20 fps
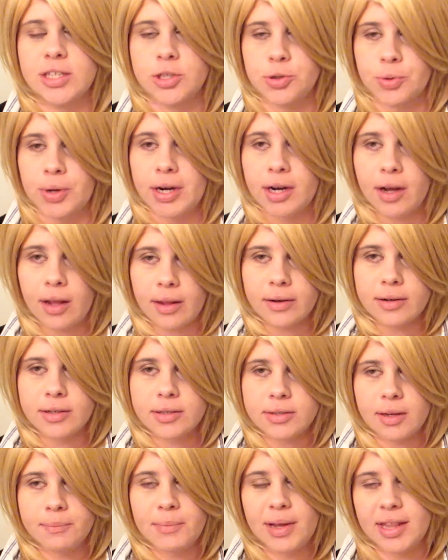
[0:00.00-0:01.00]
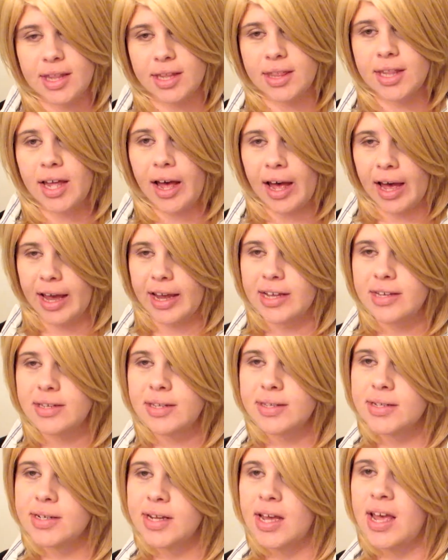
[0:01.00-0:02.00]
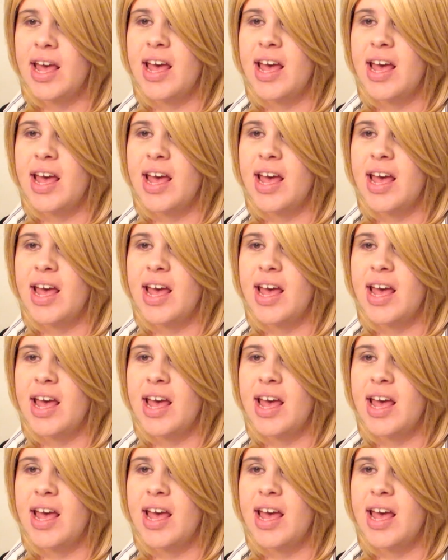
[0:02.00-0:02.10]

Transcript: $20 a month at the highest.